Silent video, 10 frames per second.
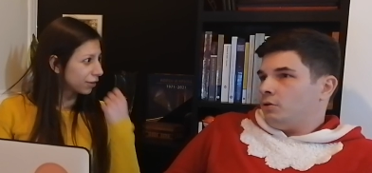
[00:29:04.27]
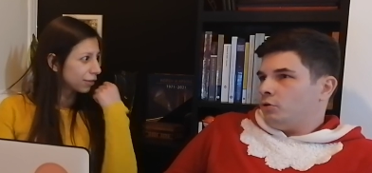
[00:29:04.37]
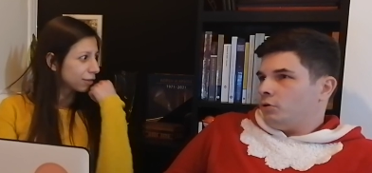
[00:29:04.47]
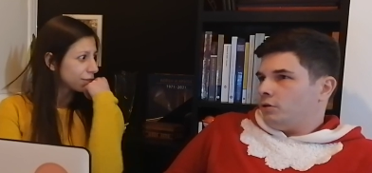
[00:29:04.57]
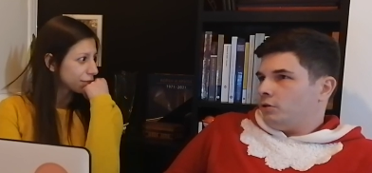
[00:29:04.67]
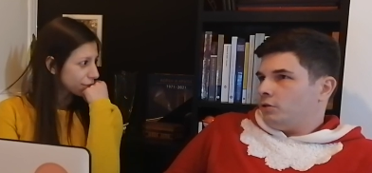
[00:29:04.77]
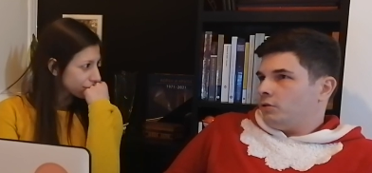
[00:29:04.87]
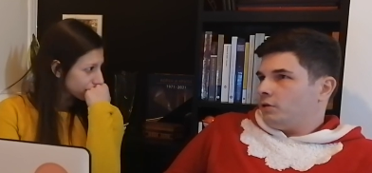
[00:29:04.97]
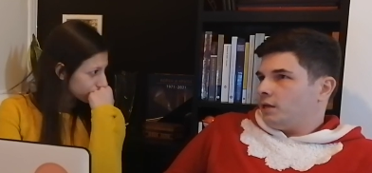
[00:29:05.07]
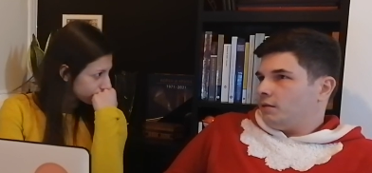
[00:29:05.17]
Speaker 1: you you're, you're,
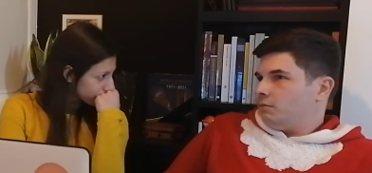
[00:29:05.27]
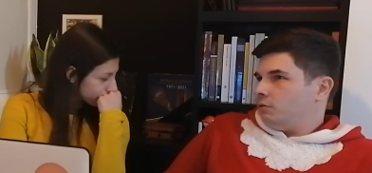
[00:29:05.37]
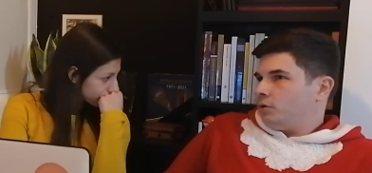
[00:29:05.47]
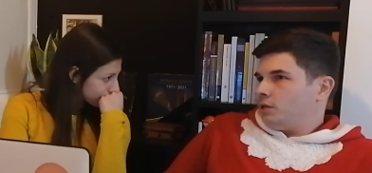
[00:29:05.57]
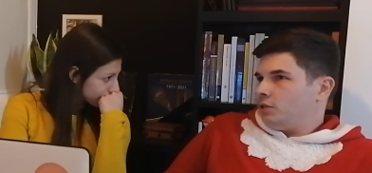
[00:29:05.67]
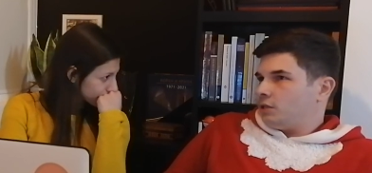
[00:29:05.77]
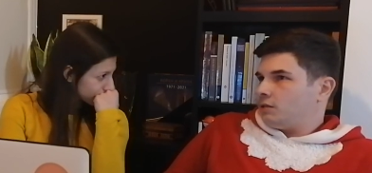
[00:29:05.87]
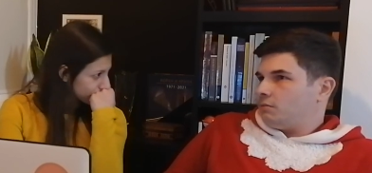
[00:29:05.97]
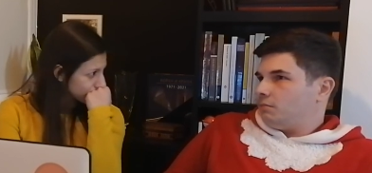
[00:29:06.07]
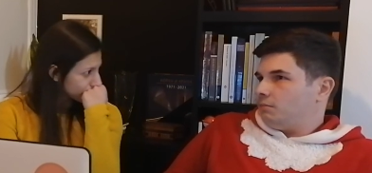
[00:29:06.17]
you can you can
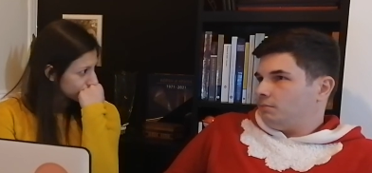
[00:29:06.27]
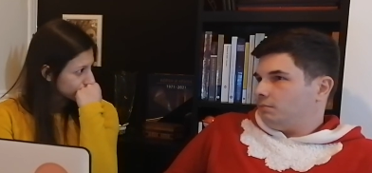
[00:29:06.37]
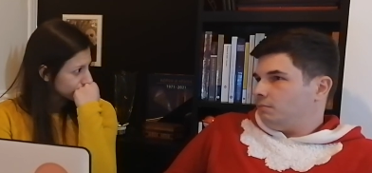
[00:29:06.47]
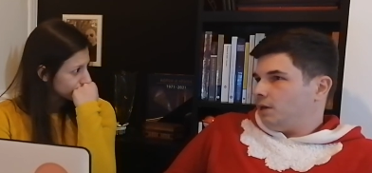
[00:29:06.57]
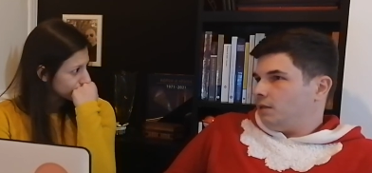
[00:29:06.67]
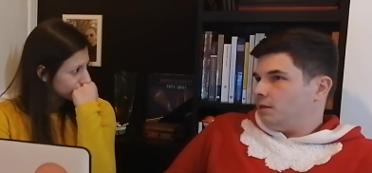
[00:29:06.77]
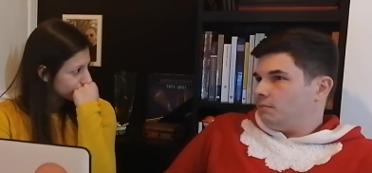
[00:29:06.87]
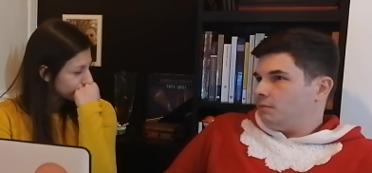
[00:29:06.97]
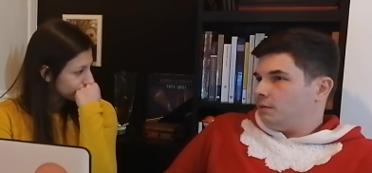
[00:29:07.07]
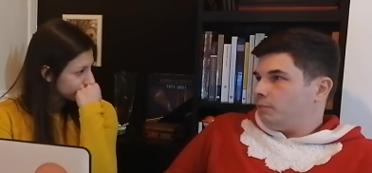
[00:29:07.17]
just make
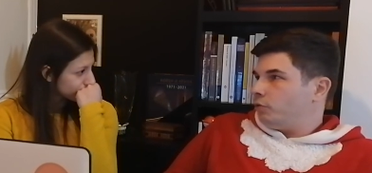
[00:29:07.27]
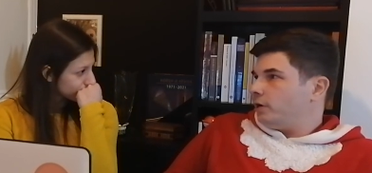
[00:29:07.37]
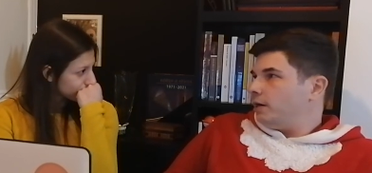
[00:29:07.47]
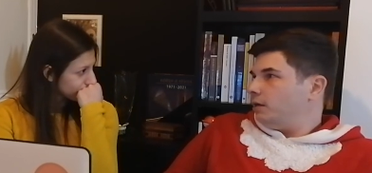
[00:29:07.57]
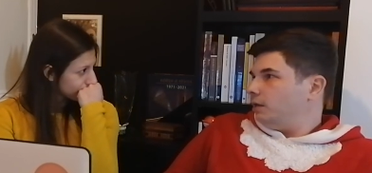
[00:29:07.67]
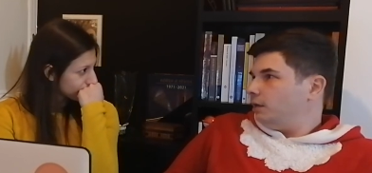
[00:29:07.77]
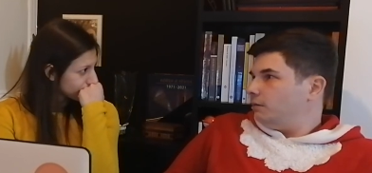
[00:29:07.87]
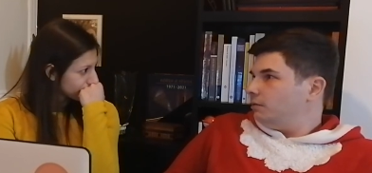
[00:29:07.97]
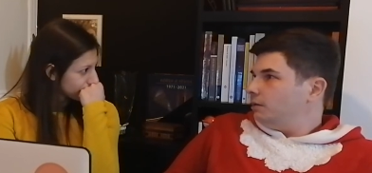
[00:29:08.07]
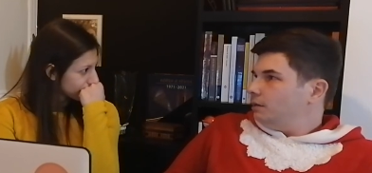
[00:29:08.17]
them
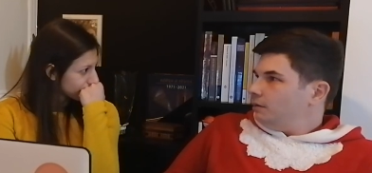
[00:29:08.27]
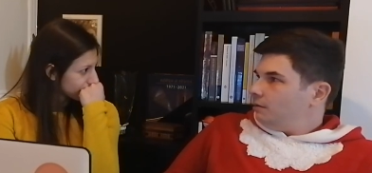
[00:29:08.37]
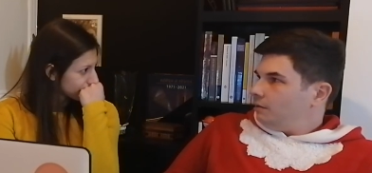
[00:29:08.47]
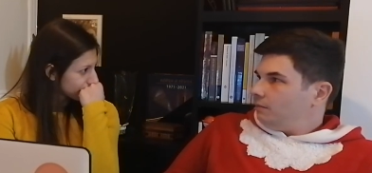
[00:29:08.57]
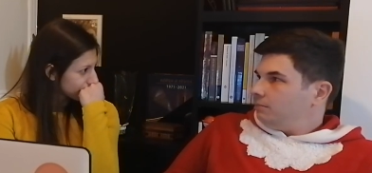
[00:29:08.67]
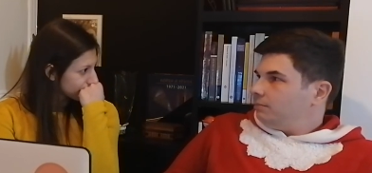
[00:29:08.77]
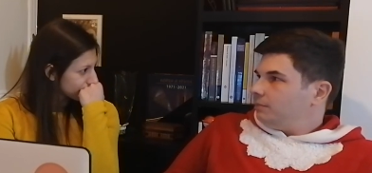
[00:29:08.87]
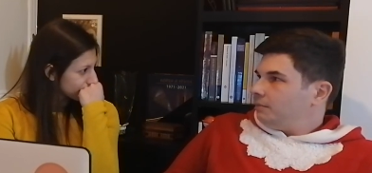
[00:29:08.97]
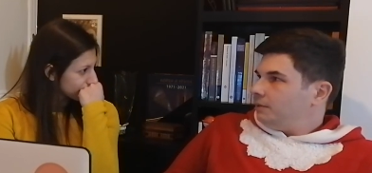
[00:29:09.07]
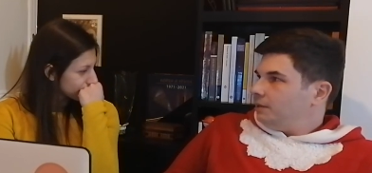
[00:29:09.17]
temporarily. Uh,
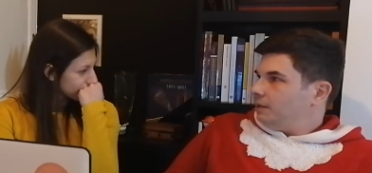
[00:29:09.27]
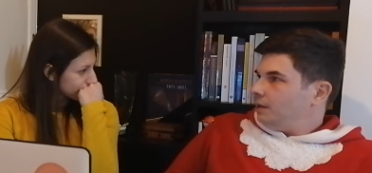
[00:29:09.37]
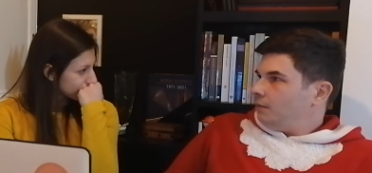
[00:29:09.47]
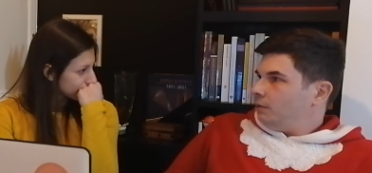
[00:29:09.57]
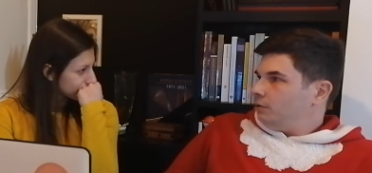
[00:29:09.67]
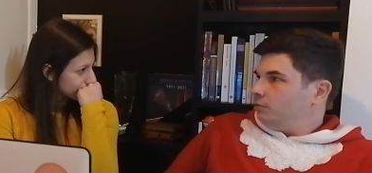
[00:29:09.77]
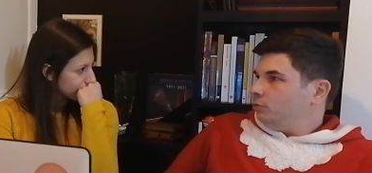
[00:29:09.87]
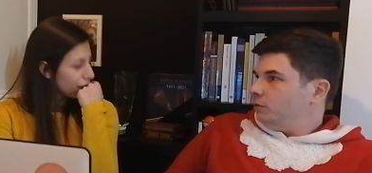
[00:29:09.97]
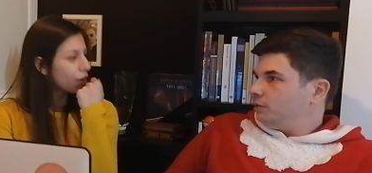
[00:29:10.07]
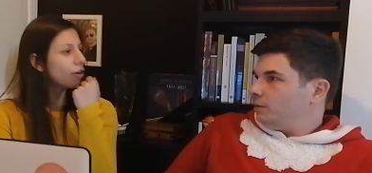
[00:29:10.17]
I mean, unable to
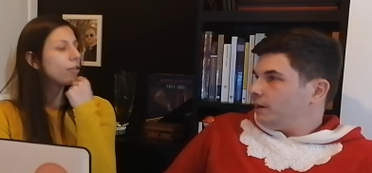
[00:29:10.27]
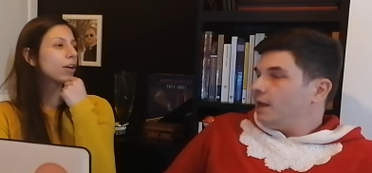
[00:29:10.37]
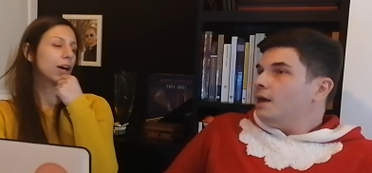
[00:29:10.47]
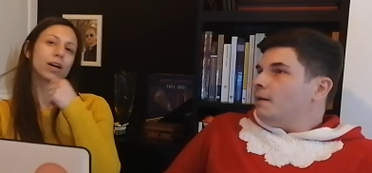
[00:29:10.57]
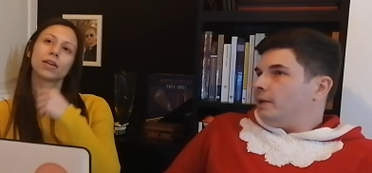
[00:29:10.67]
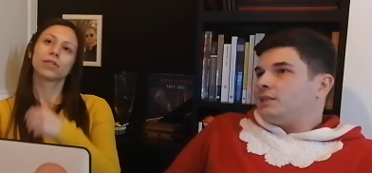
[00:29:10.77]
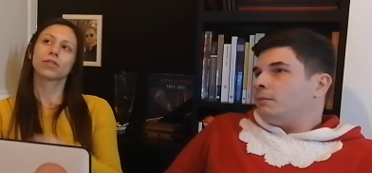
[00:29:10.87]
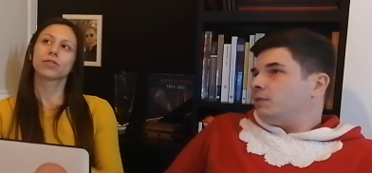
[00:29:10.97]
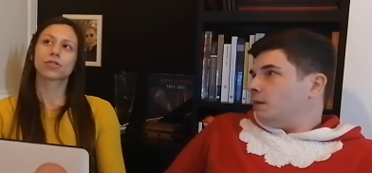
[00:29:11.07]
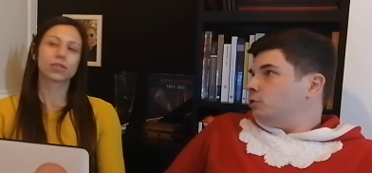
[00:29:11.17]
move. Oh, okay. But
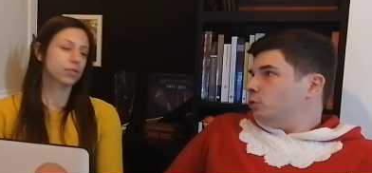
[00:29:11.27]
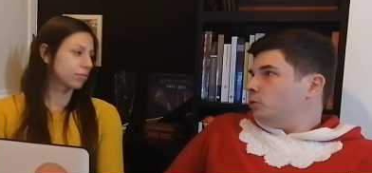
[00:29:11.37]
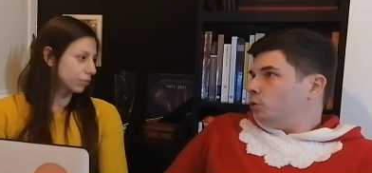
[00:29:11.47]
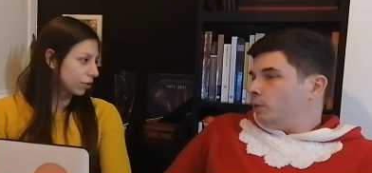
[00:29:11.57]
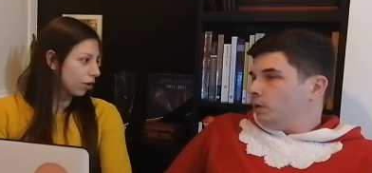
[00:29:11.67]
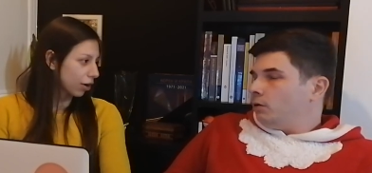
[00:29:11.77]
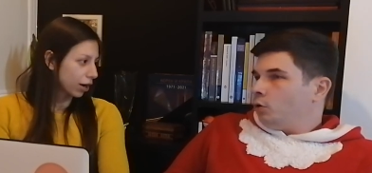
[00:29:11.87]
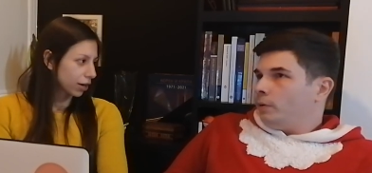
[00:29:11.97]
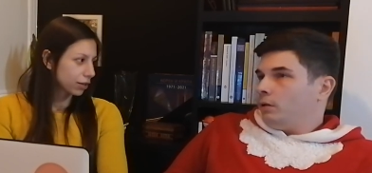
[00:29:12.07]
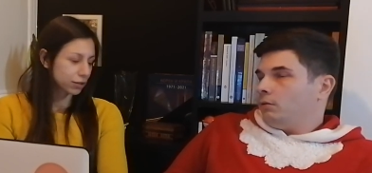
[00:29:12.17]
sometimes you, you will, okay.
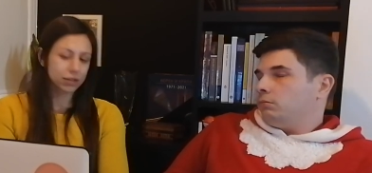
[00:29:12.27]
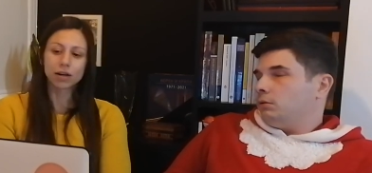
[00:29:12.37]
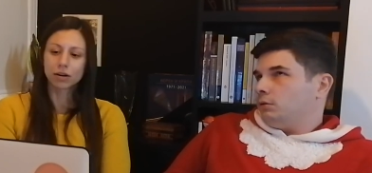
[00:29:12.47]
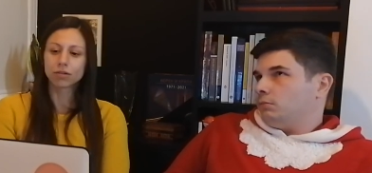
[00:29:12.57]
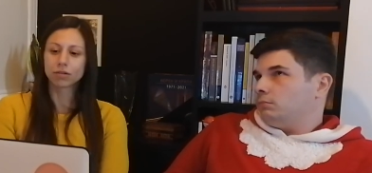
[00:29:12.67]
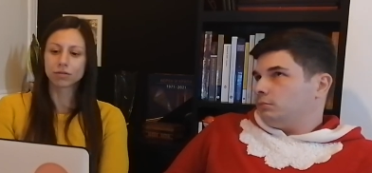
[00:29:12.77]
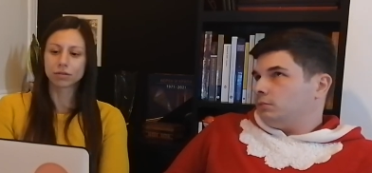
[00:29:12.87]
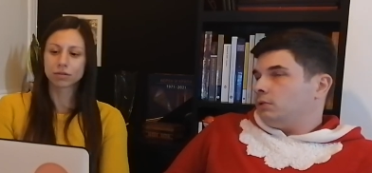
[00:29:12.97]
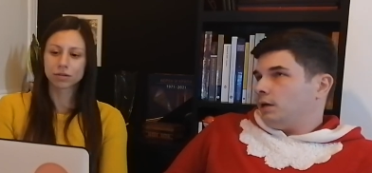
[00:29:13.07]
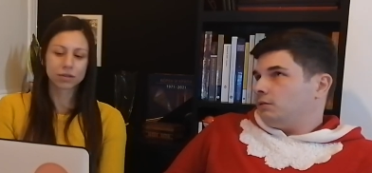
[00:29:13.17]
you will yeah, uh, oh, oh.
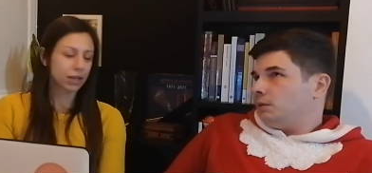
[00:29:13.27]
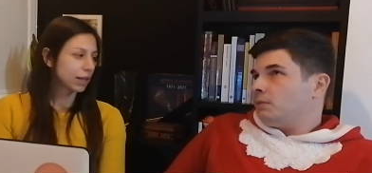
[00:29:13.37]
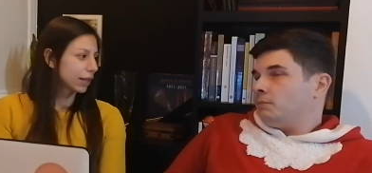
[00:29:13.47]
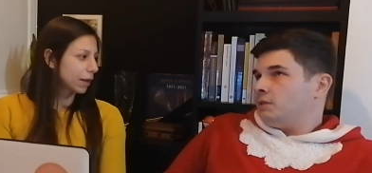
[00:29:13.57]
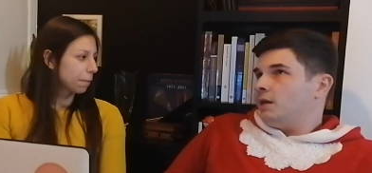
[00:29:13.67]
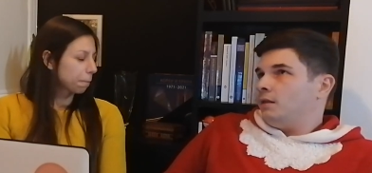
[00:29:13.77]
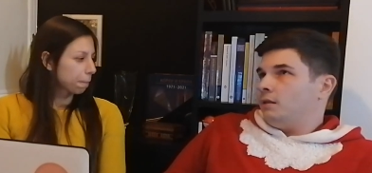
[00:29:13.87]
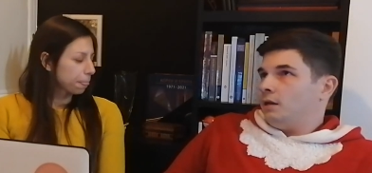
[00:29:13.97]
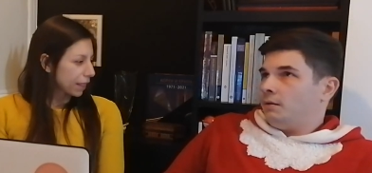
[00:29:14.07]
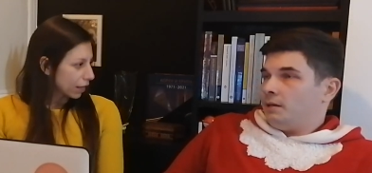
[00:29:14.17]
yeah, sometimes they,
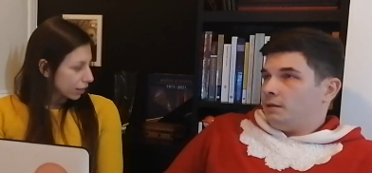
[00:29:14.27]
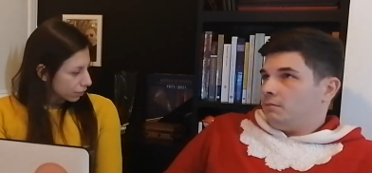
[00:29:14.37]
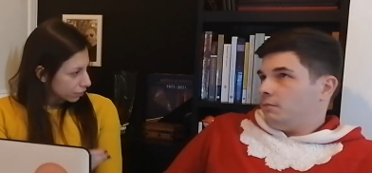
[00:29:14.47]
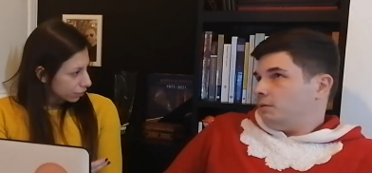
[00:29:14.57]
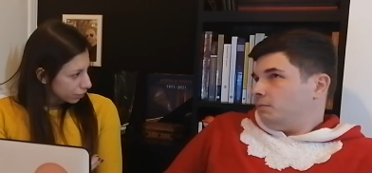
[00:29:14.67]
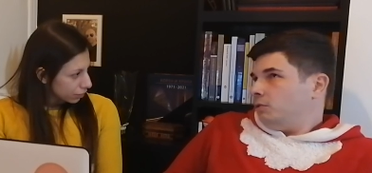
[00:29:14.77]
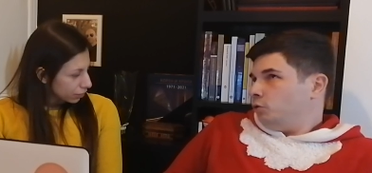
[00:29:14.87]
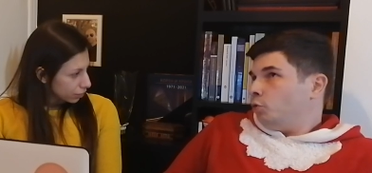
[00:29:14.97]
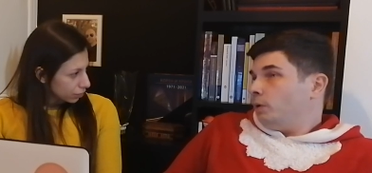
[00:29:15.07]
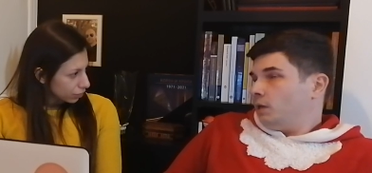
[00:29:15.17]
they
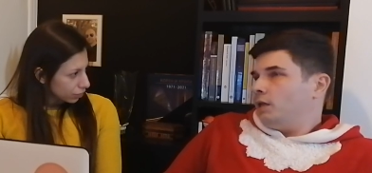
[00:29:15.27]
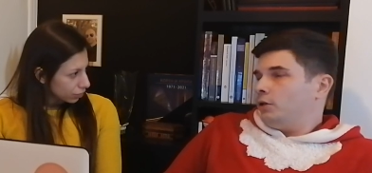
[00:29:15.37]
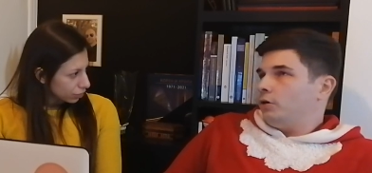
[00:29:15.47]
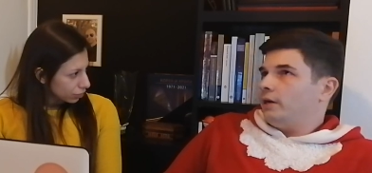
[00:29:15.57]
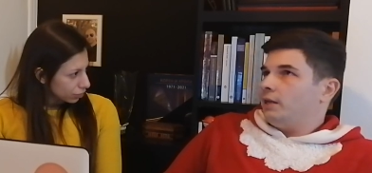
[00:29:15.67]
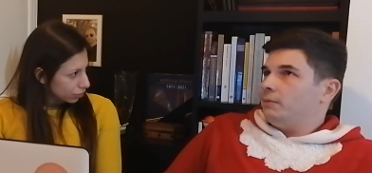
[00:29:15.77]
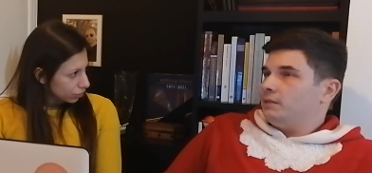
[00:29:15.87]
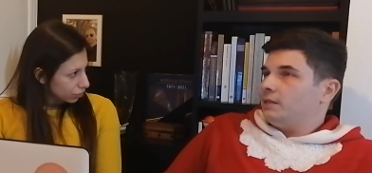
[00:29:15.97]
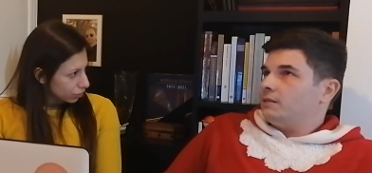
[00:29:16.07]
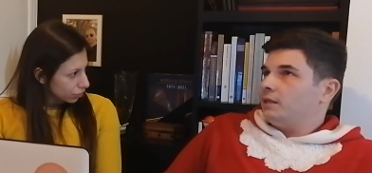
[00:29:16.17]
you, you will kill your
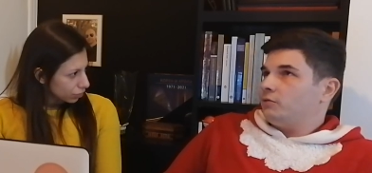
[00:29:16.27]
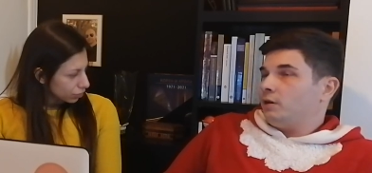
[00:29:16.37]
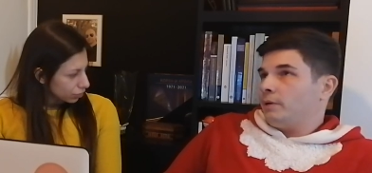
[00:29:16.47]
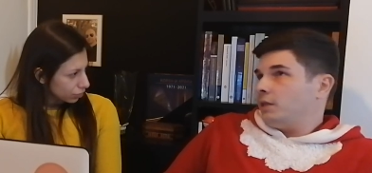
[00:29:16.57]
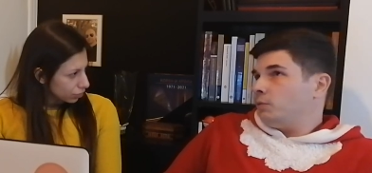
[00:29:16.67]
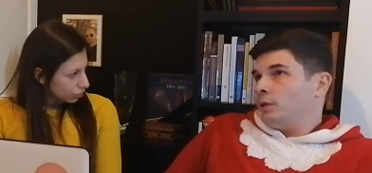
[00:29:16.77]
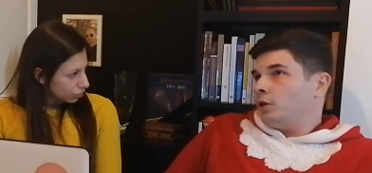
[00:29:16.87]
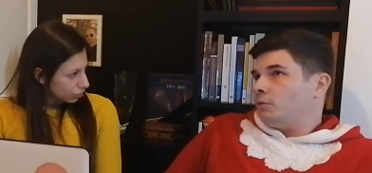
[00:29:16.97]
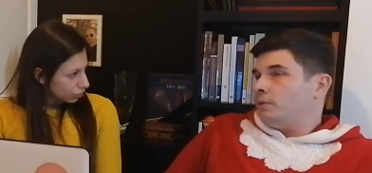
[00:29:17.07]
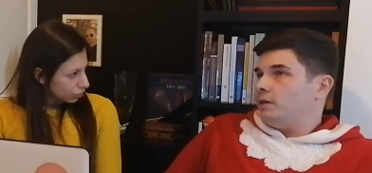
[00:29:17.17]
enemies. That, that's right. But it will not